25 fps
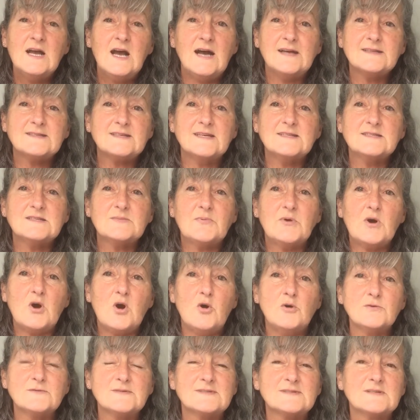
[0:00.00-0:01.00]
I tend to put
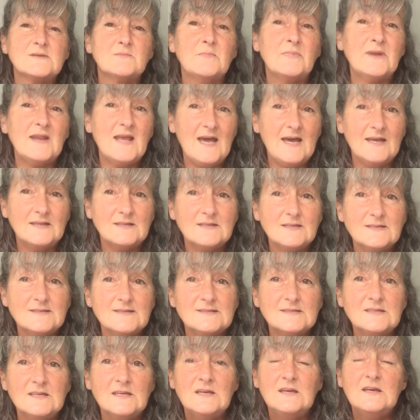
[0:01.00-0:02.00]
on some
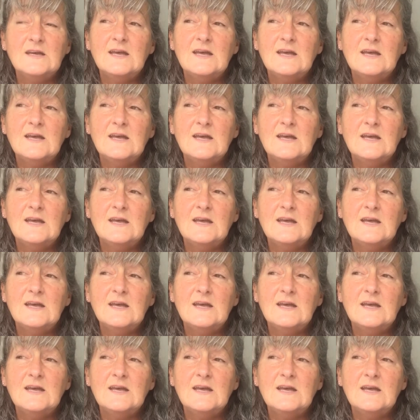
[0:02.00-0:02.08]
bananas,